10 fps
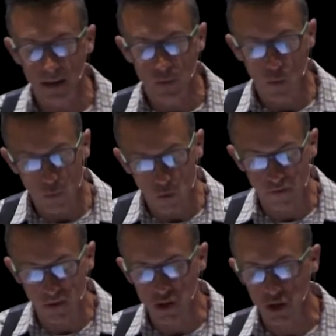We'll,
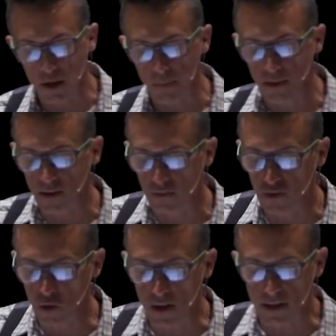finish it up in a
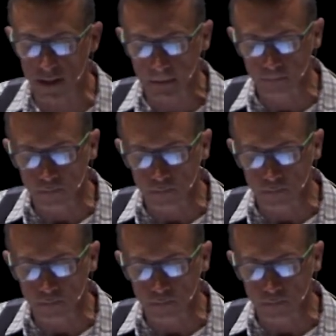few weeks.